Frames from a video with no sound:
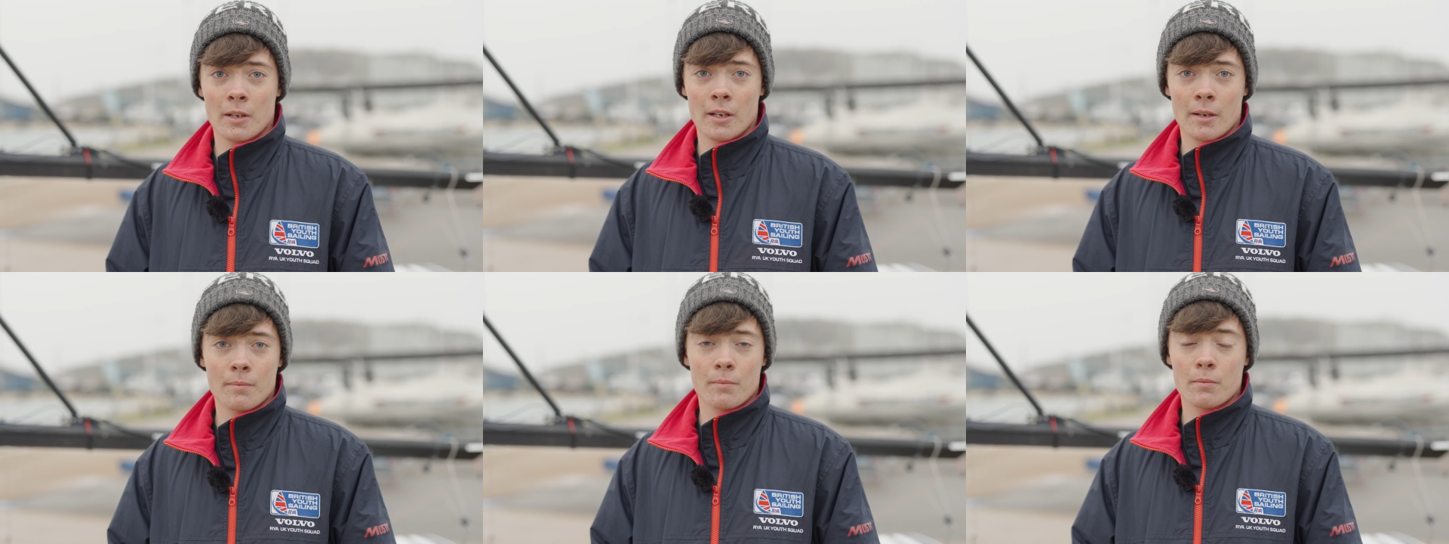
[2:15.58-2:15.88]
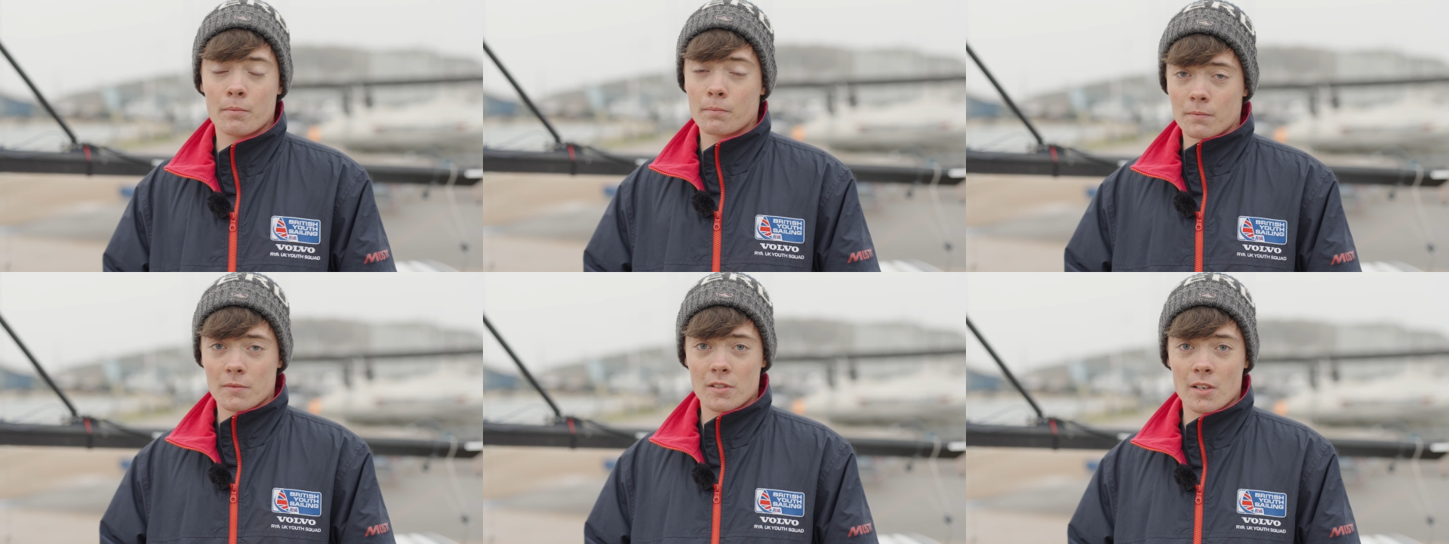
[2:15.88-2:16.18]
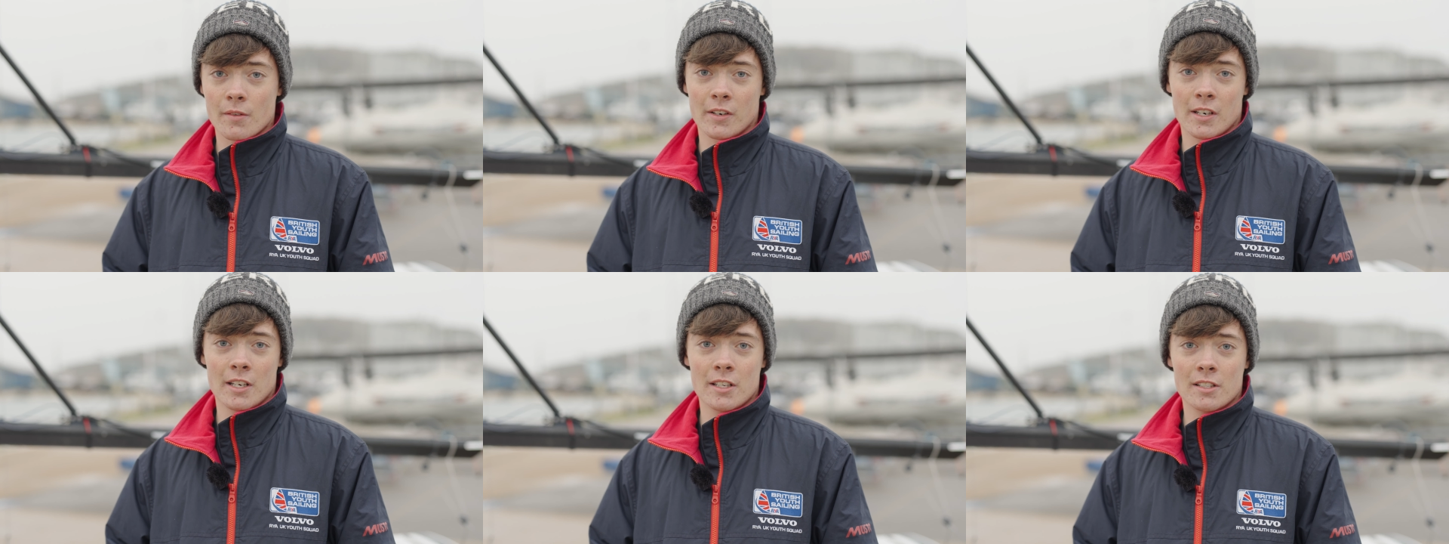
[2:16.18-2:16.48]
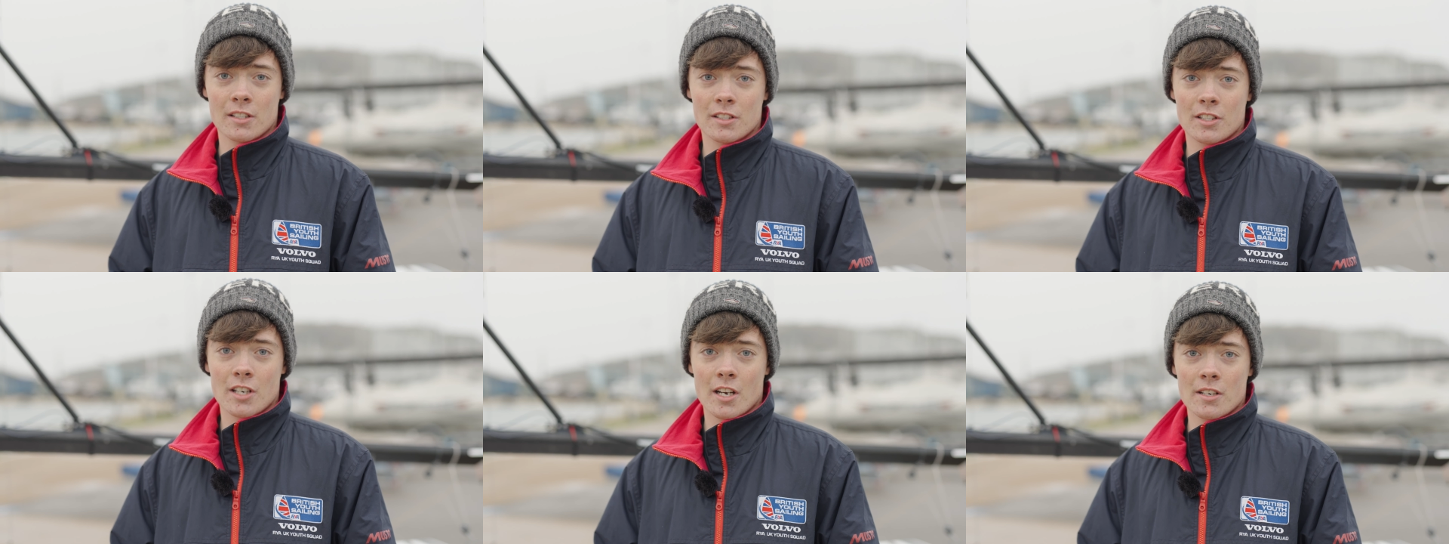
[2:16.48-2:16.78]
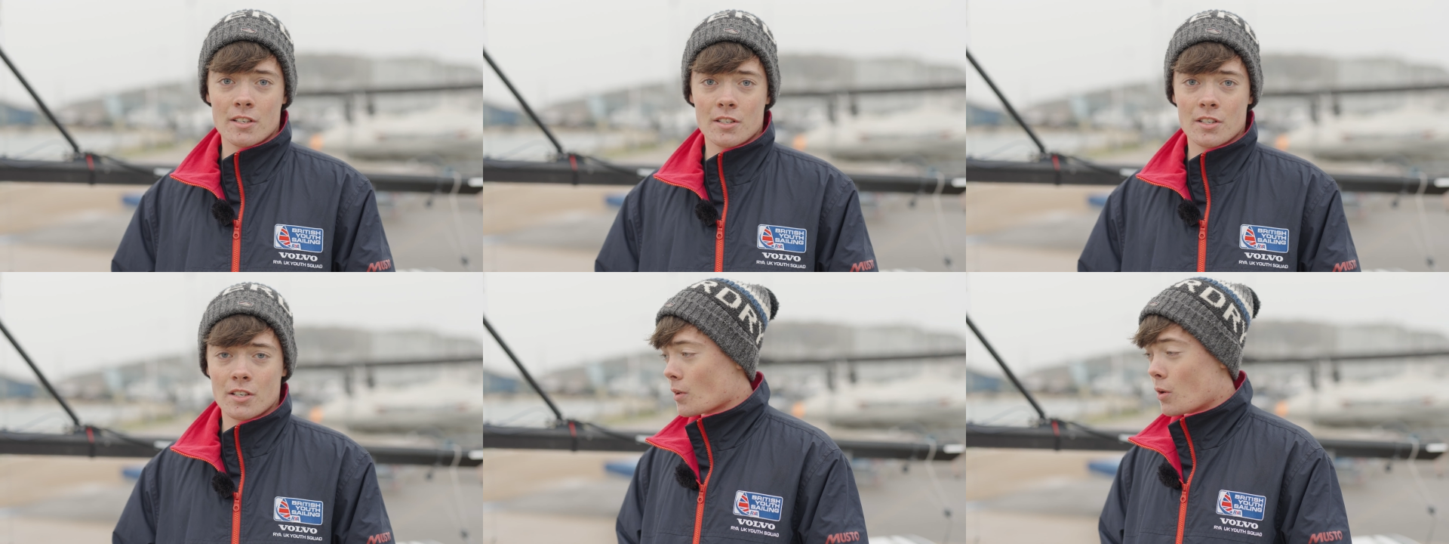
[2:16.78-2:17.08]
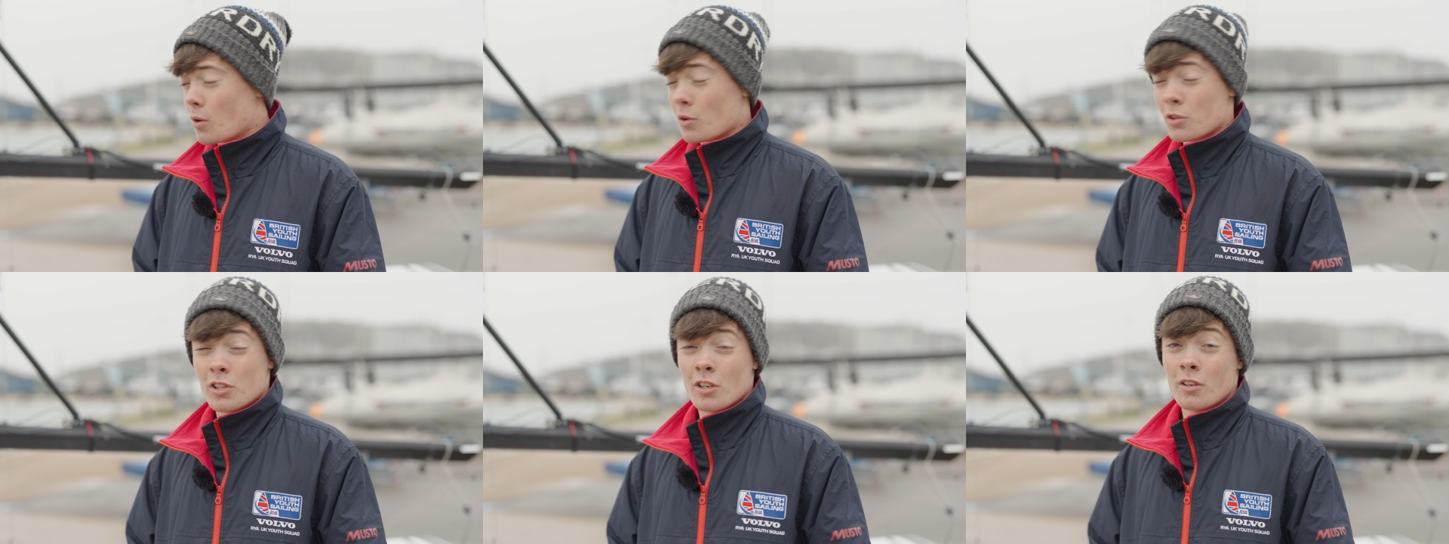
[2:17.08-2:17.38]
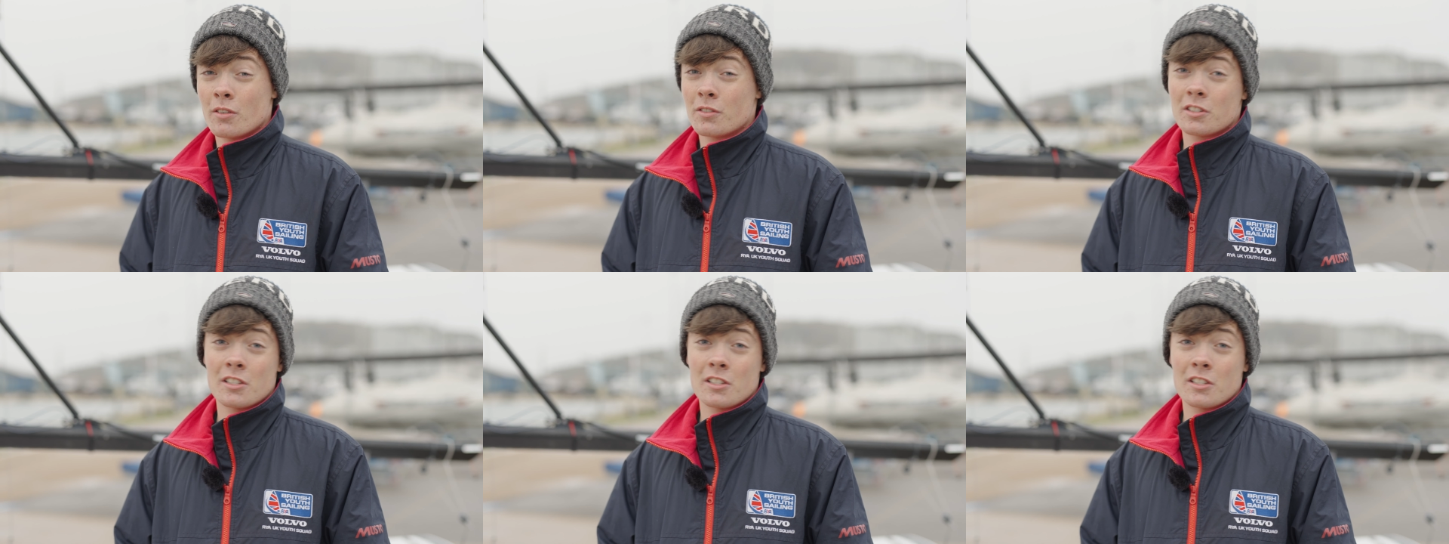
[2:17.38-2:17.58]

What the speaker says: and something needs to change. Also,